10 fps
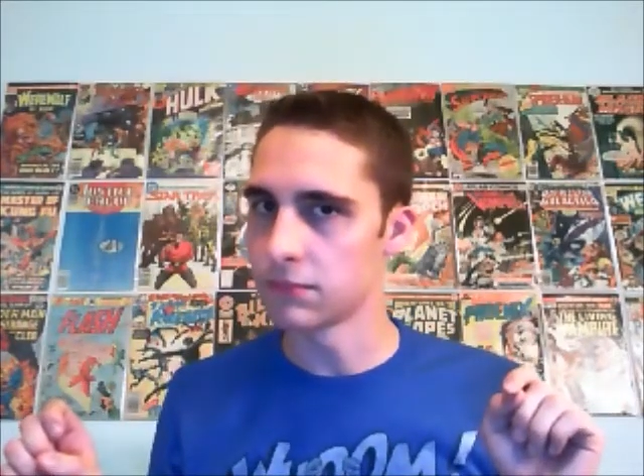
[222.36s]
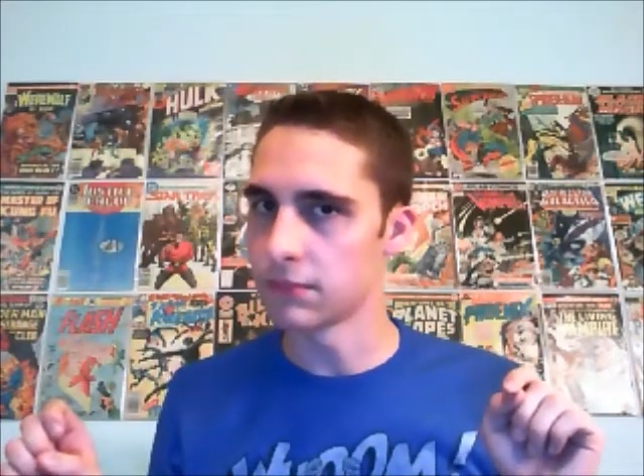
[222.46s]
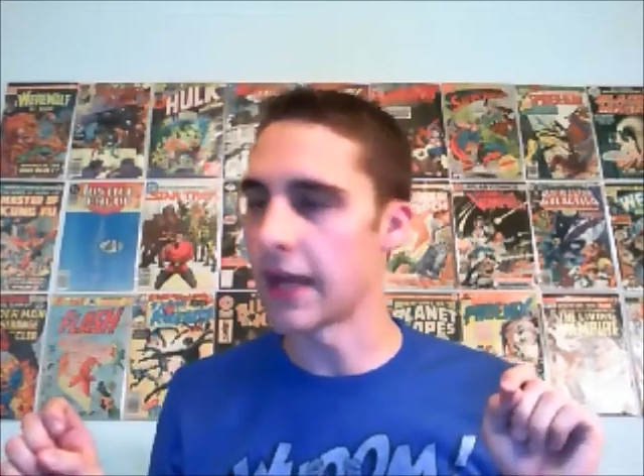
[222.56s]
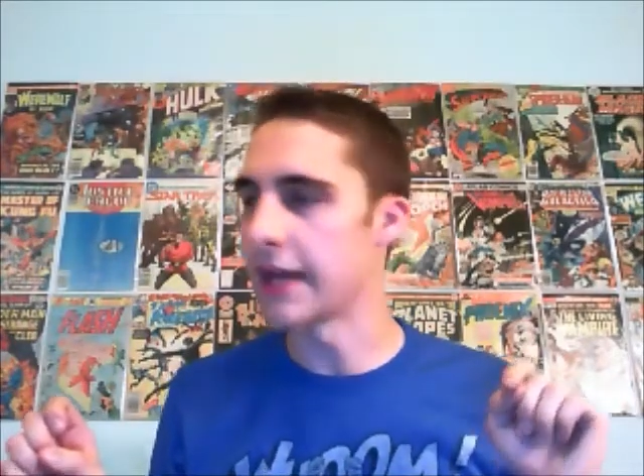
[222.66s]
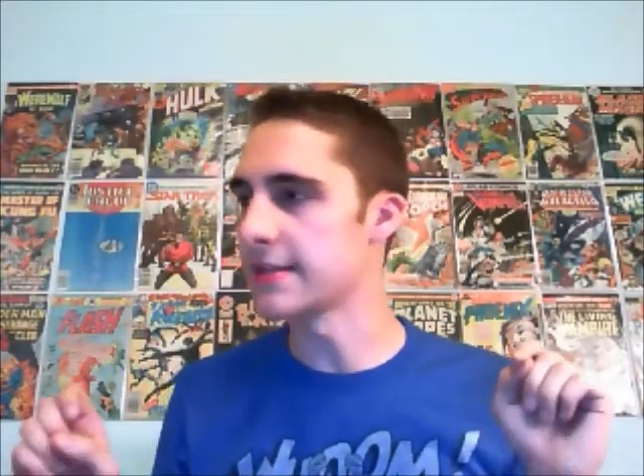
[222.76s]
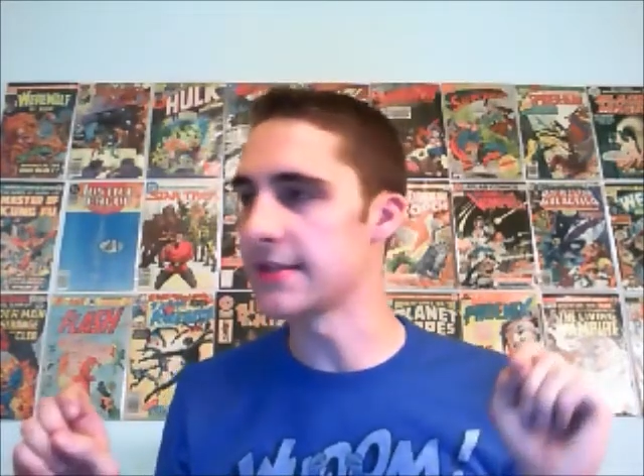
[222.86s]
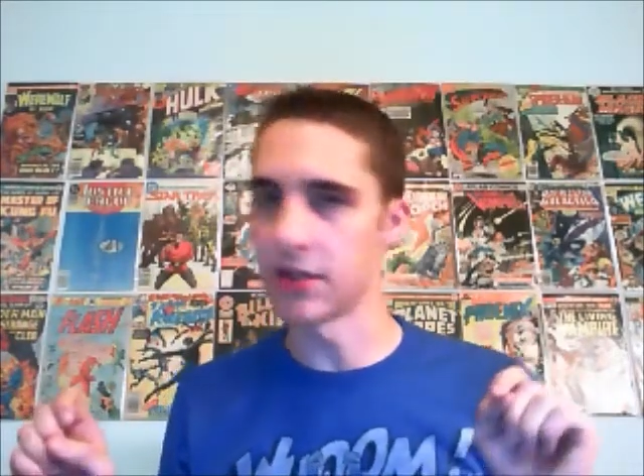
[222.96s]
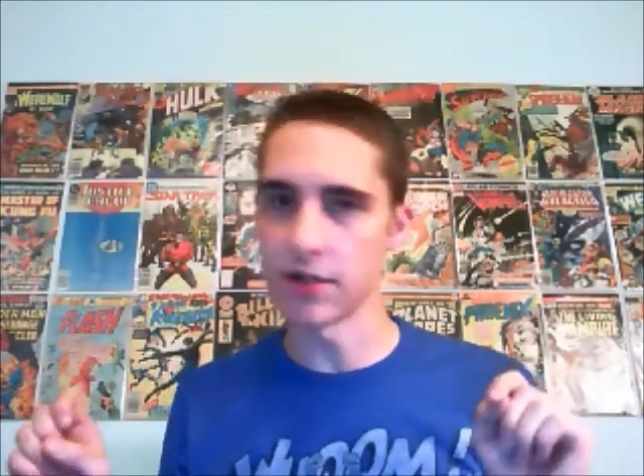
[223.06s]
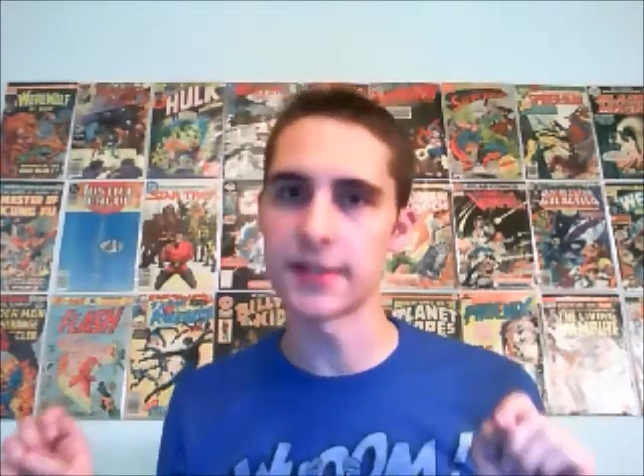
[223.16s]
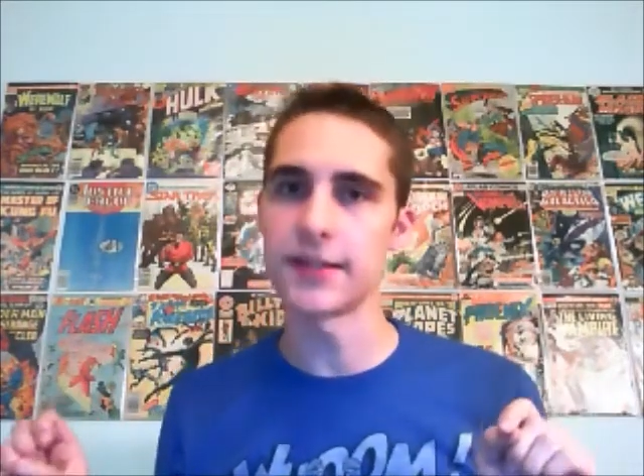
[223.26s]
Like,
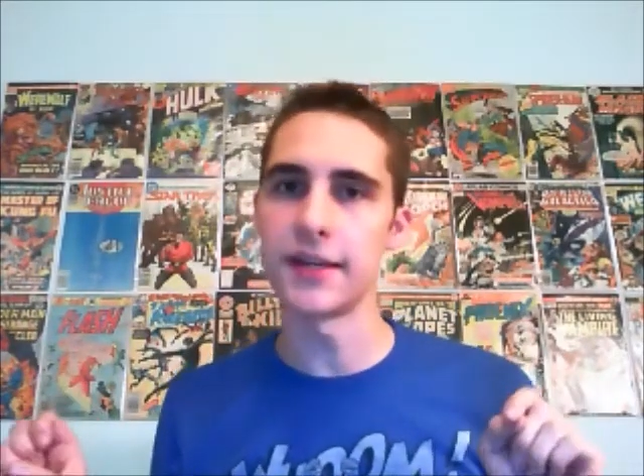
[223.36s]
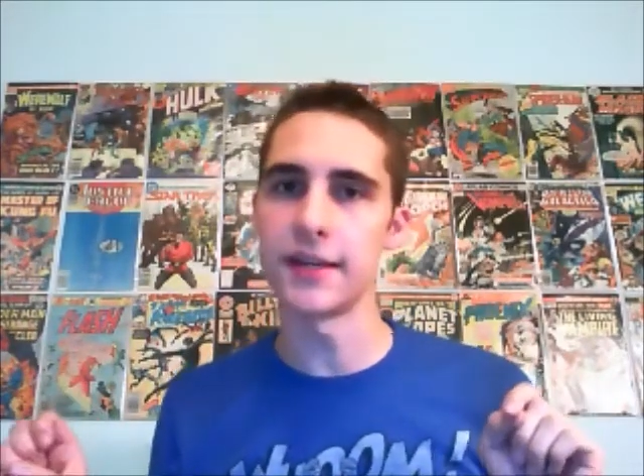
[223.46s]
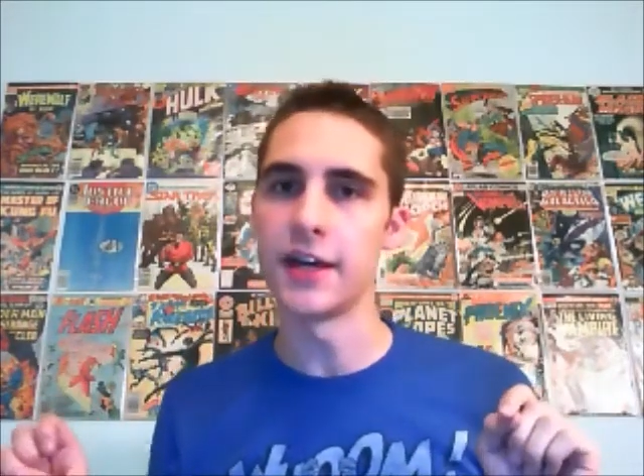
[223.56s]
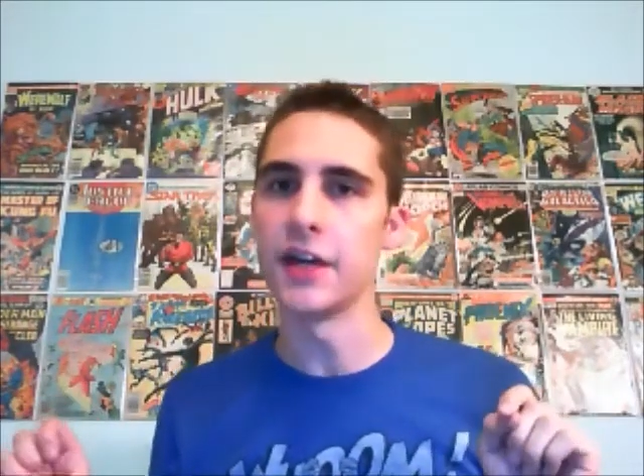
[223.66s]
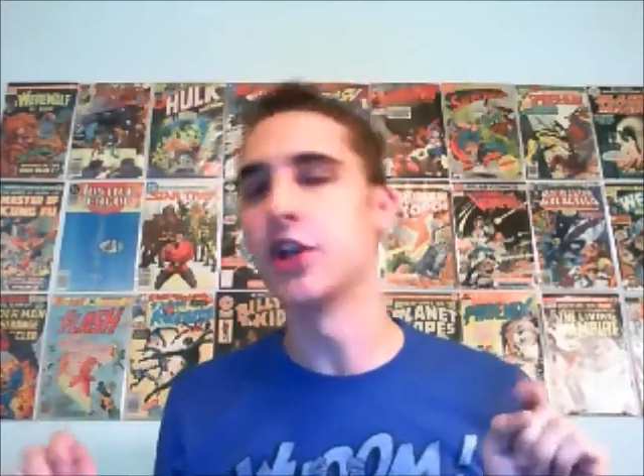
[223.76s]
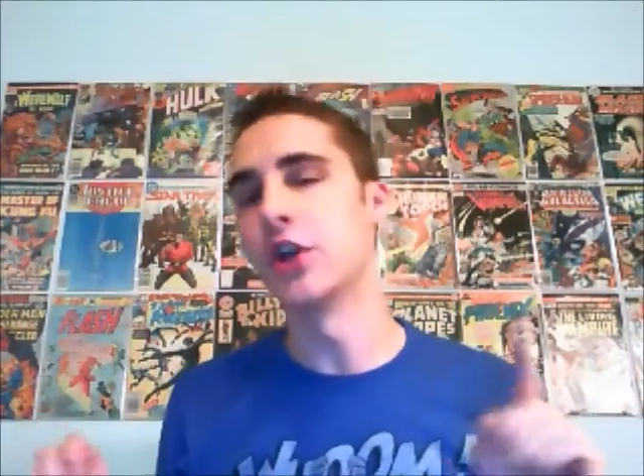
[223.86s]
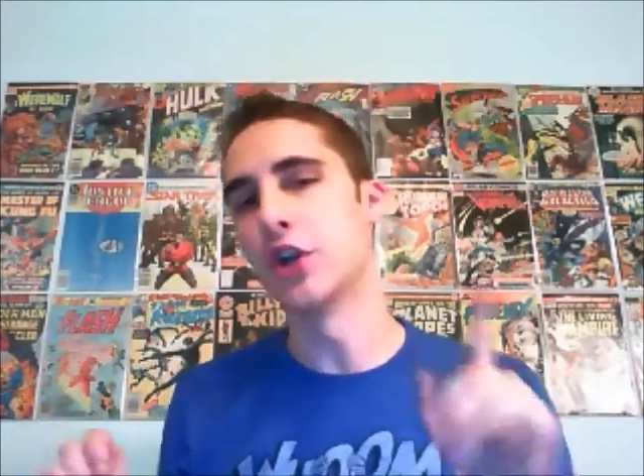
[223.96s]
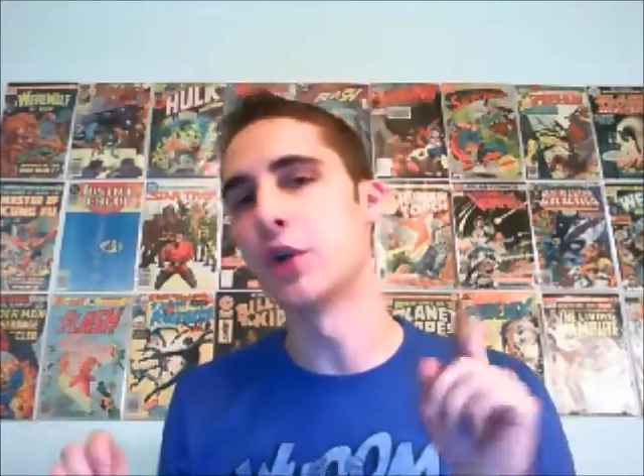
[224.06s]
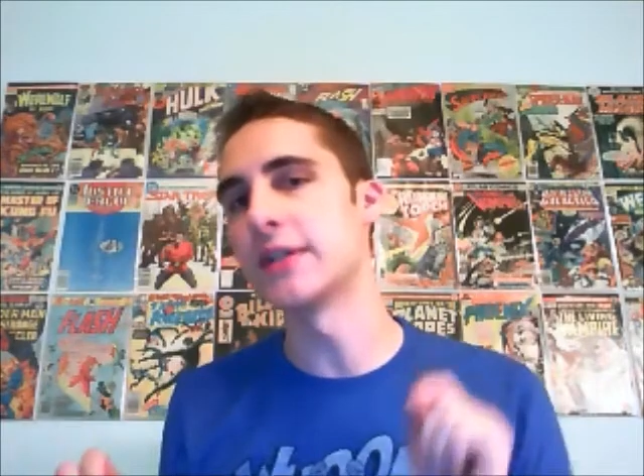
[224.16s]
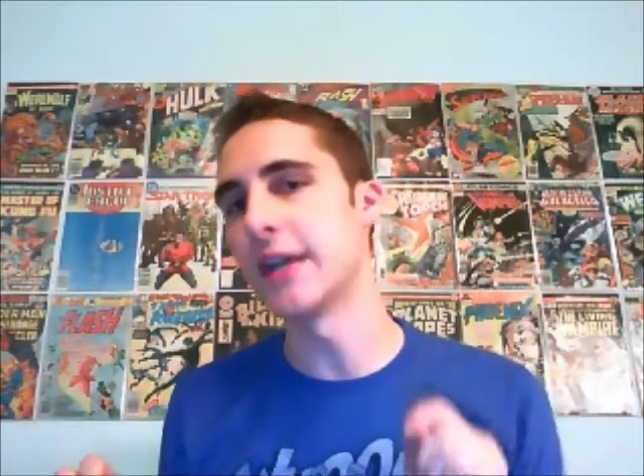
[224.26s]
seriously? You didn't
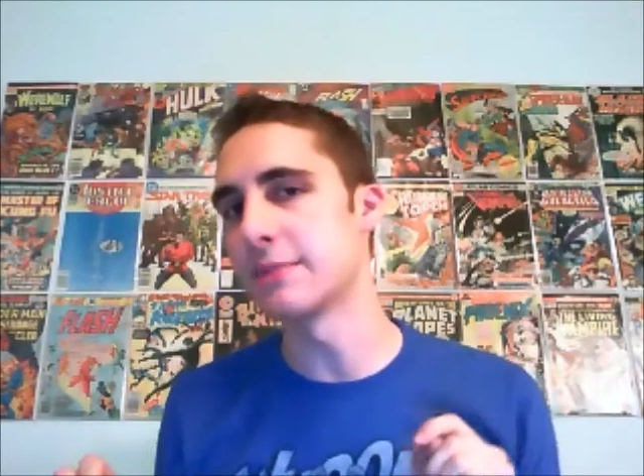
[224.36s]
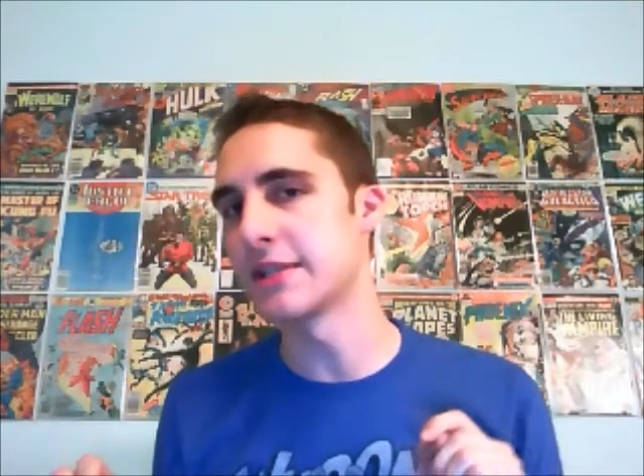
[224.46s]
know a damn